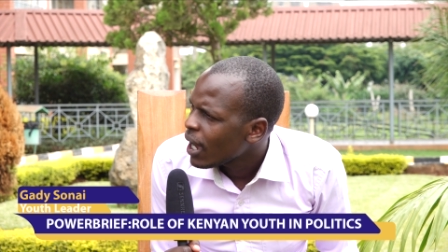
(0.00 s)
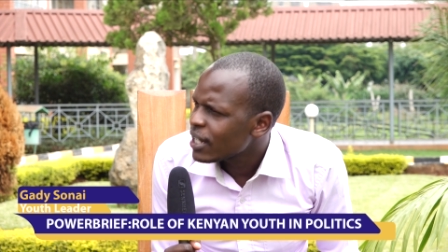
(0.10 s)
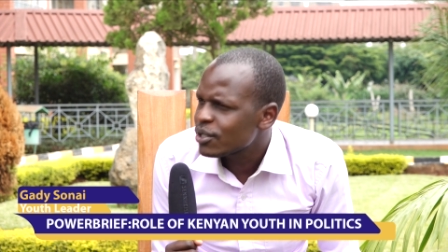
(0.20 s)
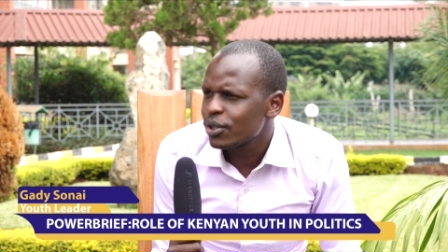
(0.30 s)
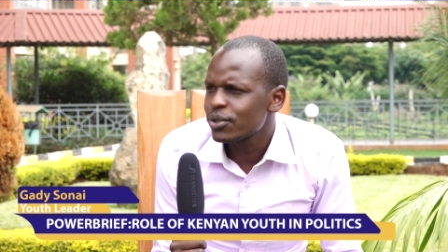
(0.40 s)

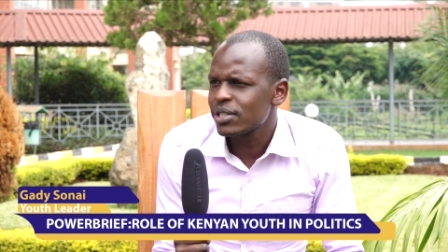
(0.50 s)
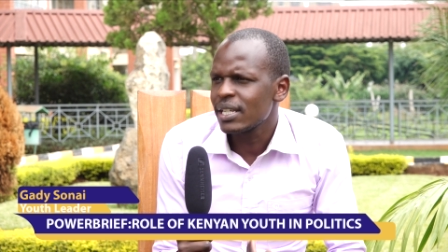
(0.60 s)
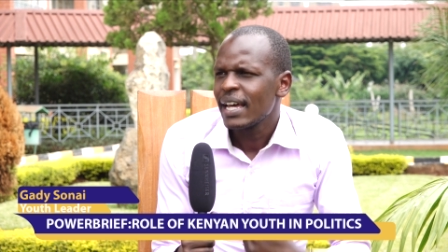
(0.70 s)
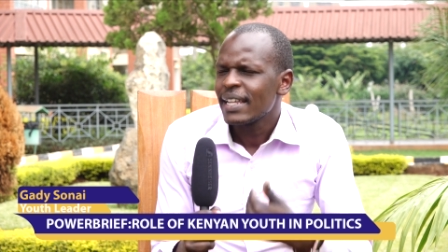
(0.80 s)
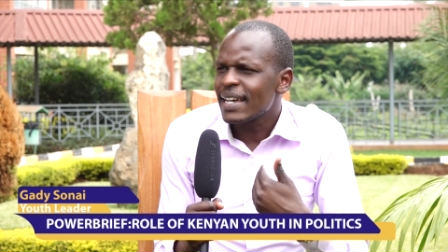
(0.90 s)
And so you
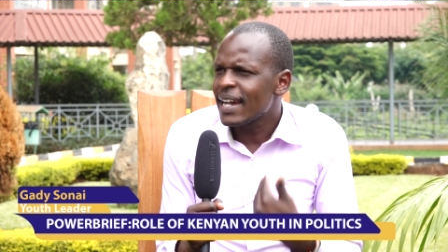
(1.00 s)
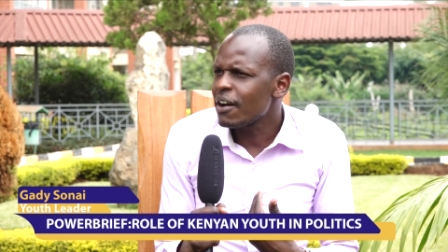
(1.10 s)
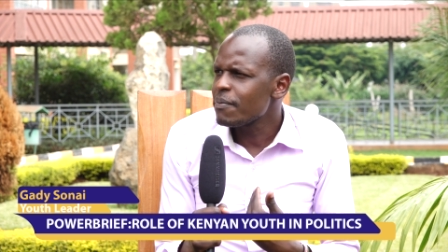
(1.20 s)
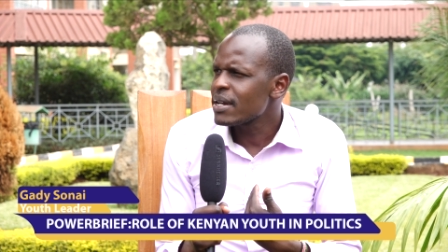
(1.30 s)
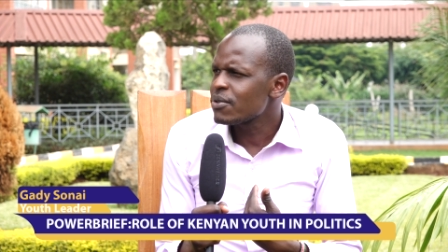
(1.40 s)
see, the
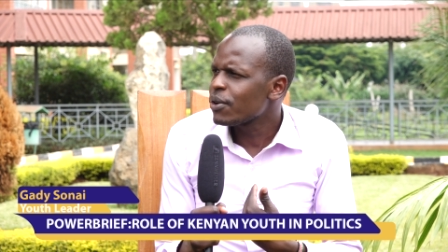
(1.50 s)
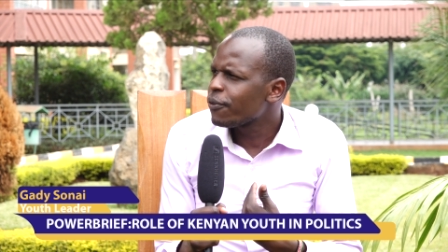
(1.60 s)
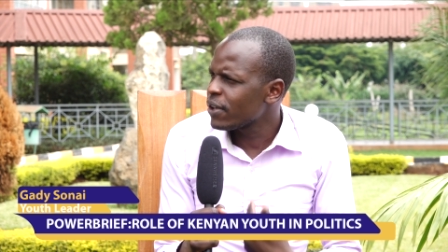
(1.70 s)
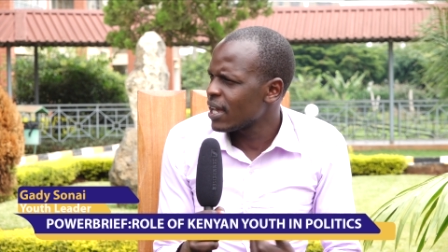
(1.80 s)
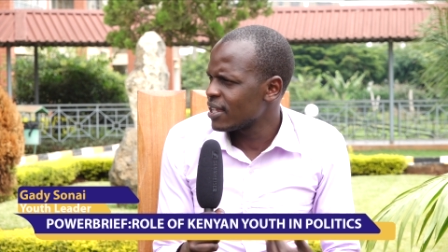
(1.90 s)
government will
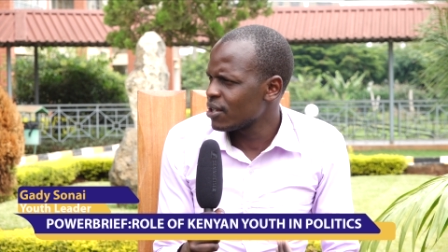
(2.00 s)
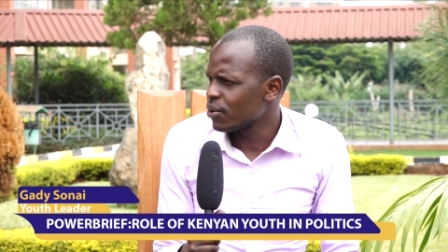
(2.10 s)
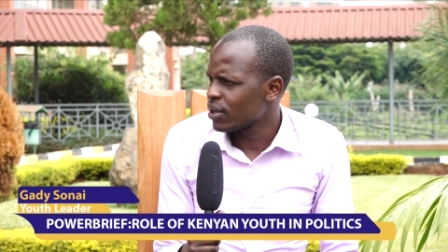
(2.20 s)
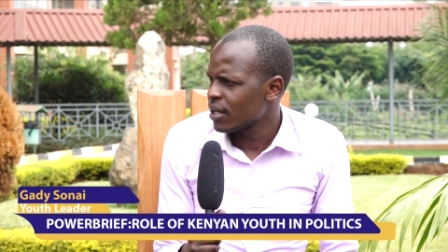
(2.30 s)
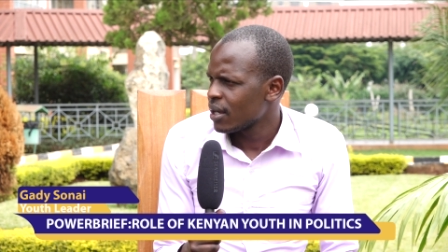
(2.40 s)
fear the youth.